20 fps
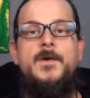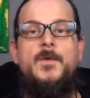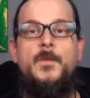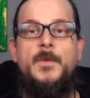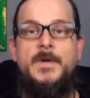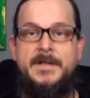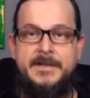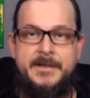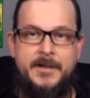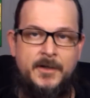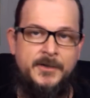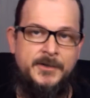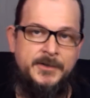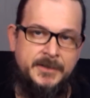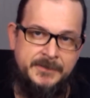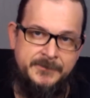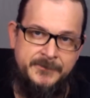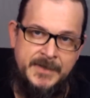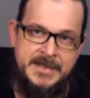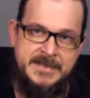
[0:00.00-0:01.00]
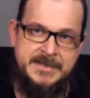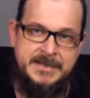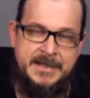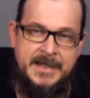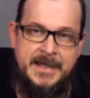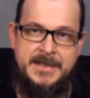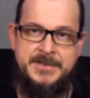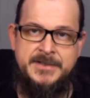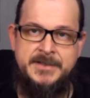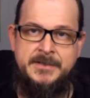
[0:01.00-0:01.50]
We did our little
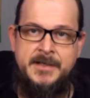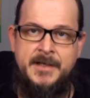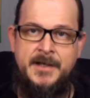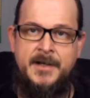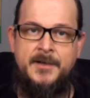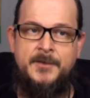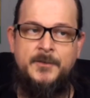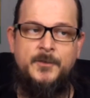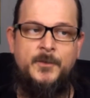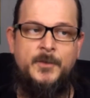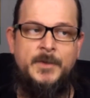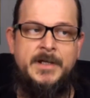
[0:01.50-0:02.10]
investigation there.